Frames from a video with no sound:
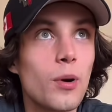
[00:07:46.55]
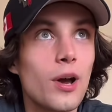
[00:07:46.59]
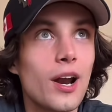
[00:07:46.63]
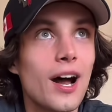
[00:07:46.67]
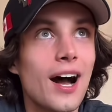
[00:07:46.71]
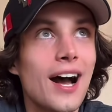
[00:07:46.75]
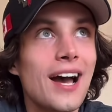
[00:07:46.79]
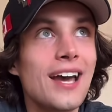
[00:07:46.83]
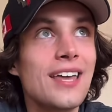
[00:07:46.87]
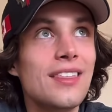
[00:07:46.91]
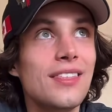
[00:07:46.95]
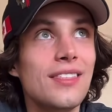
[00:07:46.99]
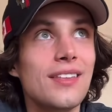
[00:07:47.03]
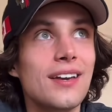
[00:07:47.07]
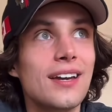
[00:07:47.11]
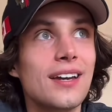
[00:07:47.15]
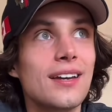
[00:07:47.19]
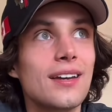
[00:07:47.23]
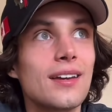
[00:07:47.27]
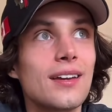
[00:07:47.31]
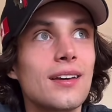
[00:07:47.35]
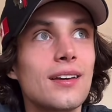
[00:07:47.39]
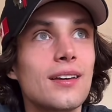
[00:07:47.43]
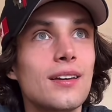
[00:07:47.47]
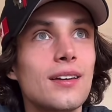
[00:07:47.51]
But I
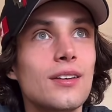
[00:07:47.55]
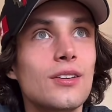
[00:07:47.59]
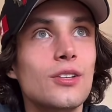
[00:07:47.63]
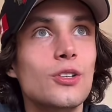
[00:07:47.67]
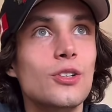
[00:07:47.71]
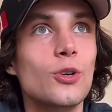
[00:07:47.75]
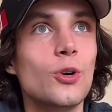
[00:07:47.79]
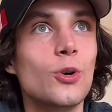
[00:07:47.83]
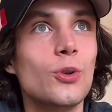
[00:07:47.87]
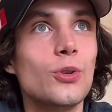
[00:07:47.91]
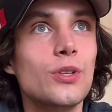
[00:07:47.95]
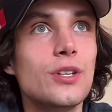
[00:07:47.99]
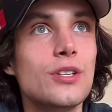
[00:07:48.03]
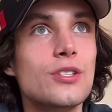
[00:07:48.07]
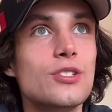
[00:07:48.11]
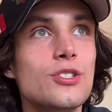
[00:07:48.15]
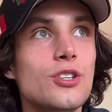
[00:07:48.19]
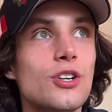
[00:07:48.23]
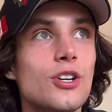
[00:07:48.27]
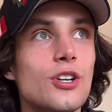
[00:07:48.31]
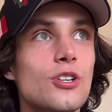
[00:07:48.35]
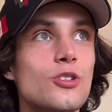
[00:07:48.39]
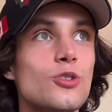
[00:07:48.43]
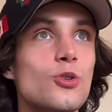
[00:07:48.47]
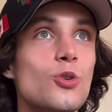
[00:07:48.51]
think you're only
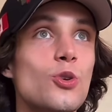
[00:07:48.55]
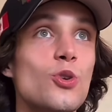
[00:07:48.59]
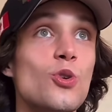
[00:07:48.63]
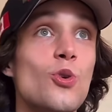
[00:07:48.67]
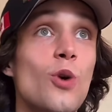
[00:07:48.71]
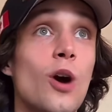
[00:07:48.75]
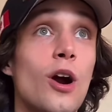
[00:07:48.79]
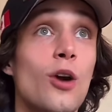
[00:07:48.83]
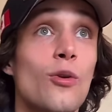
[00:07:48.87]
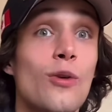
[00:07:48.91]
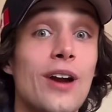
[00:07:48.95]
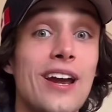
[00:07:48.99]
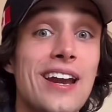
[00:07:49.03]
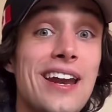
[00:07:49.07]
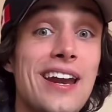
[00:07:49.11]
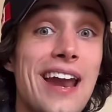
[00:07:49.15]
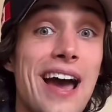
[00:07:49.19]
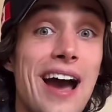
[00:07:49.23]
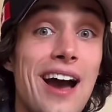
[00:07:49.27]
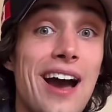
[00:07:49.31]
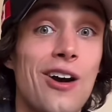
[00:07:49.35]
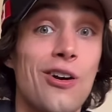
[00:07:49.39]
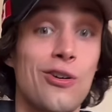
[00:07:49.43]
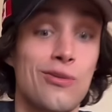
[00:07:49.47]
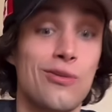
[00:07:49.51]
as good as who you are right
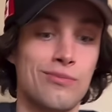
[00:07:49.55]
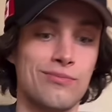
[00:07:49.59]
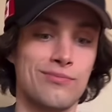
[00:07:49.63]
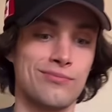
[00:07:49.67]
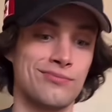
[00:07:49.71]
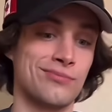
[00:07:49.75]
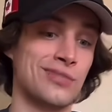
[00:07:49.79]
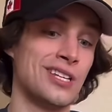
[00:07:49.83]
now.